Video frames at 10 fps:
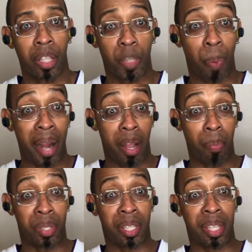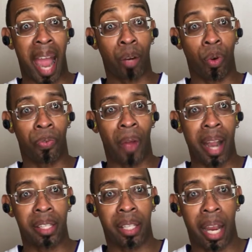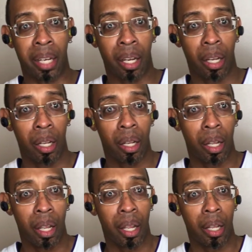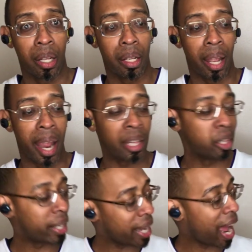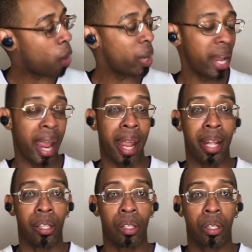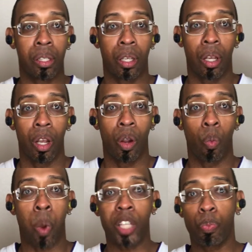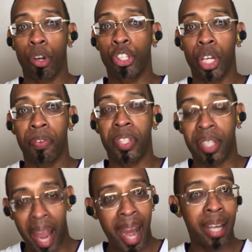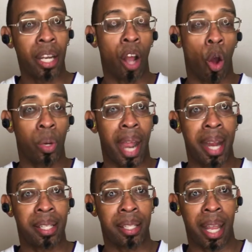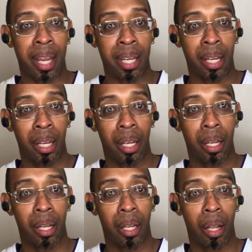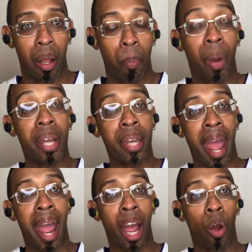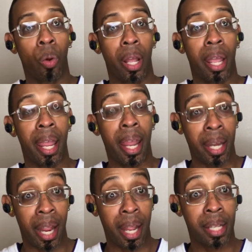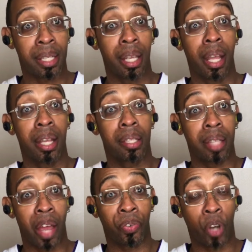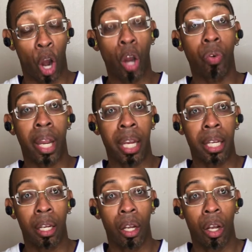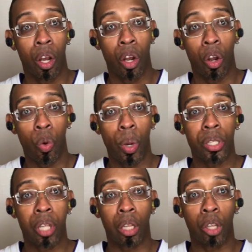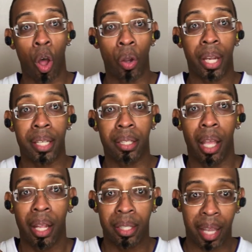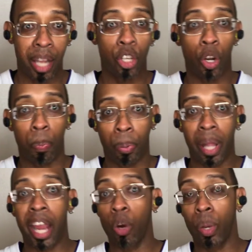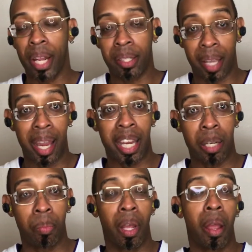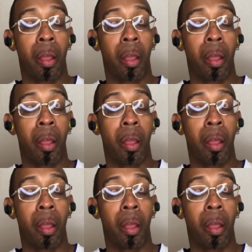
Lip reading: despite him sacrificing. And look at how it ends. Westbrook should have stayed in OKC, but now it is Steph Curry who is the longest tenured player with a team,